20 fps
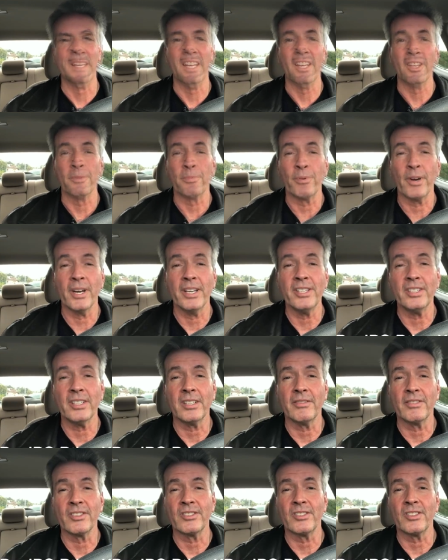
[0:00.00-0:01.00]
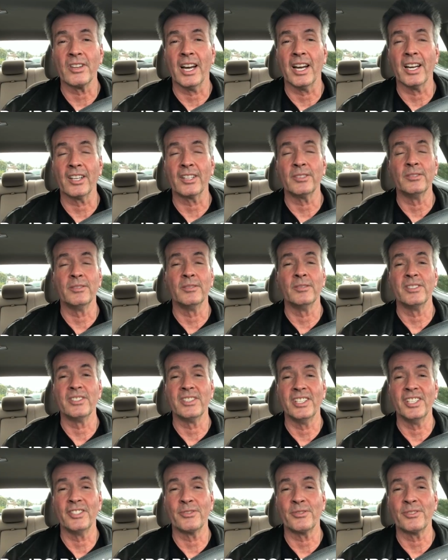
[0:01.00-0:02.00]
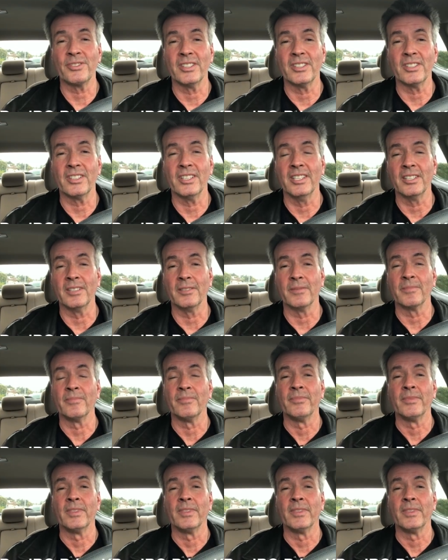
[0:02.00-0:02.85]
Now the pricing of the stock was an interesting thing.